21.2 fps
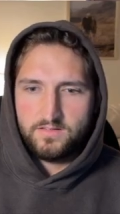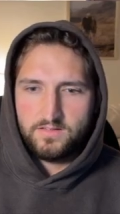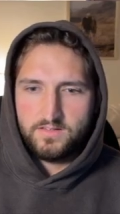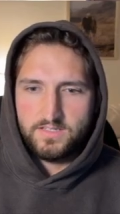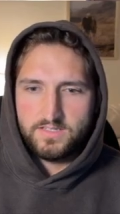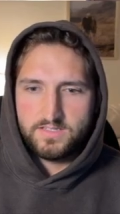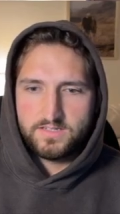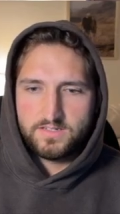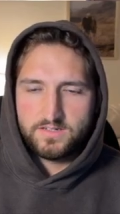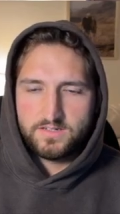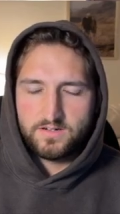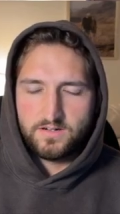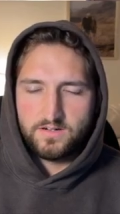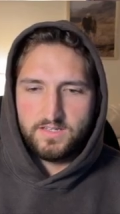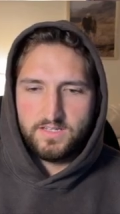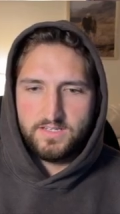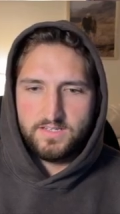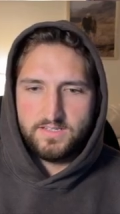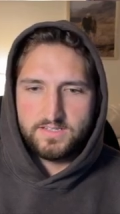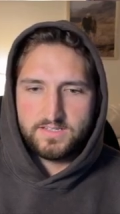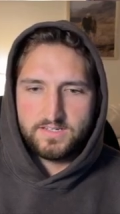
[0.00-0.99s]
let's turn
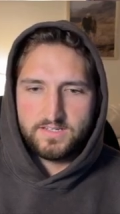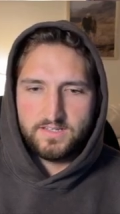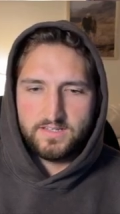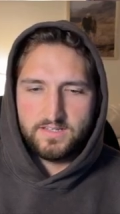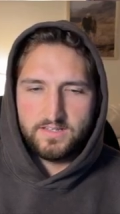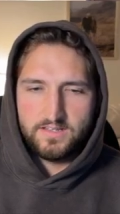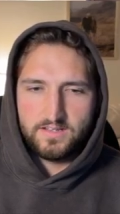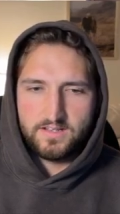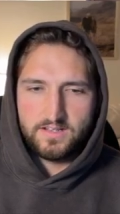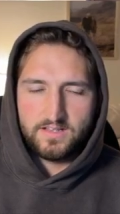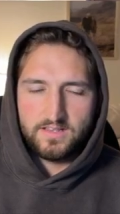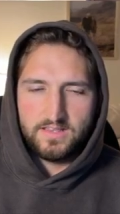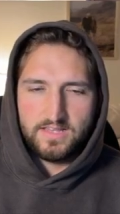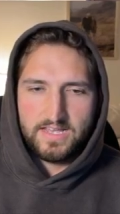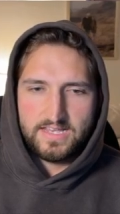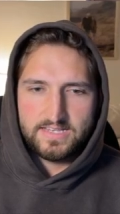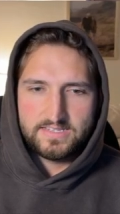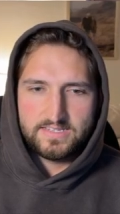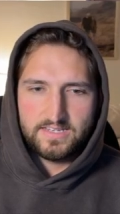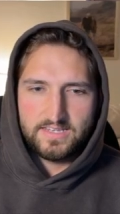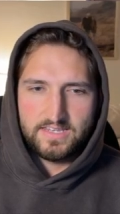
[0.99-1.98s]
these to the
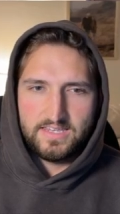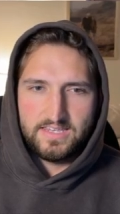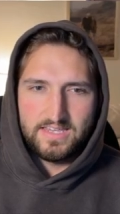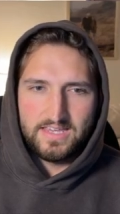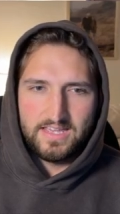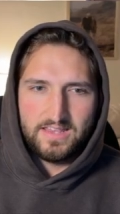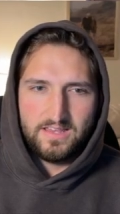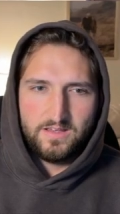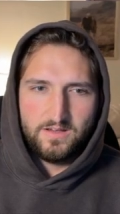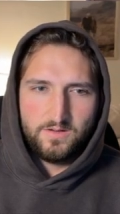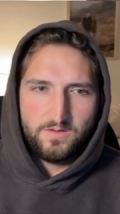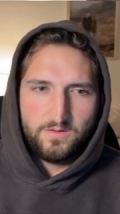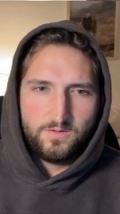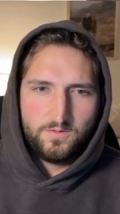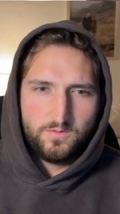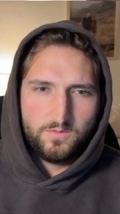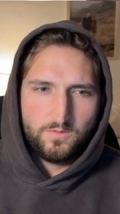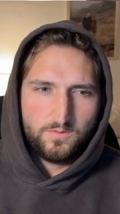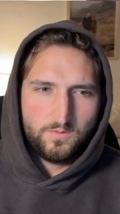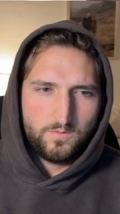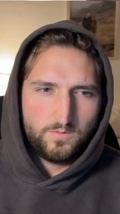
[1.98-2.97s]
classic
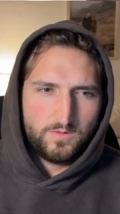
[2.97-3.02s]
yellow.